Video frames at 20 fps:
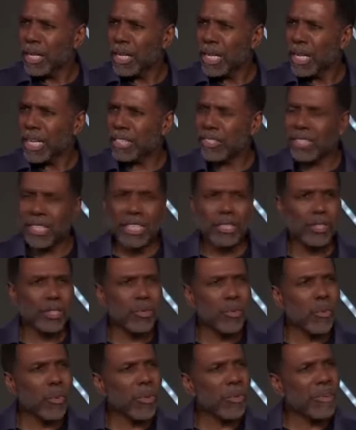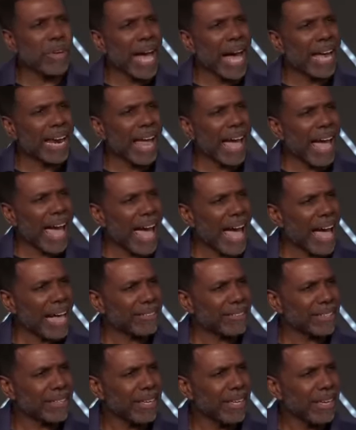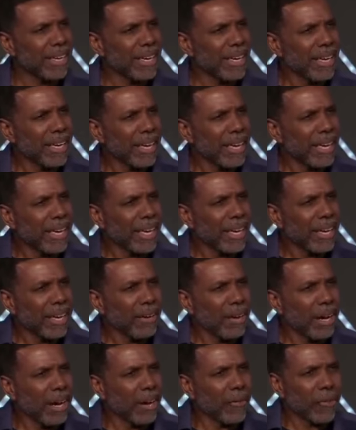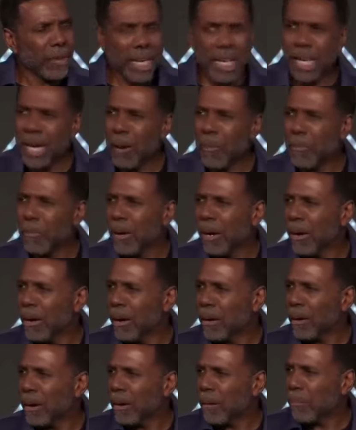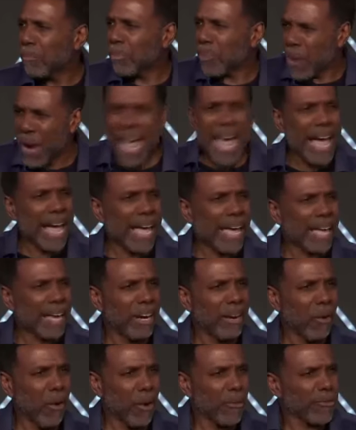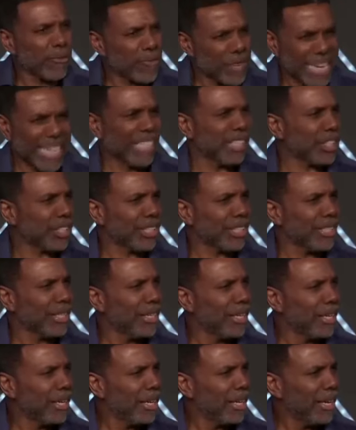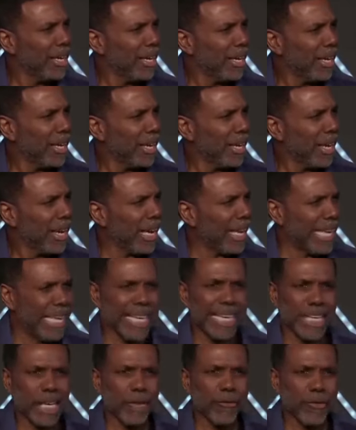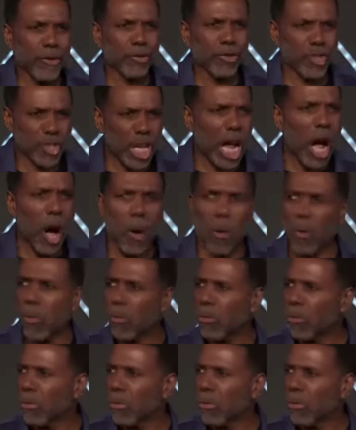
He says, you will not ask of him bread or fish, and he give you stone.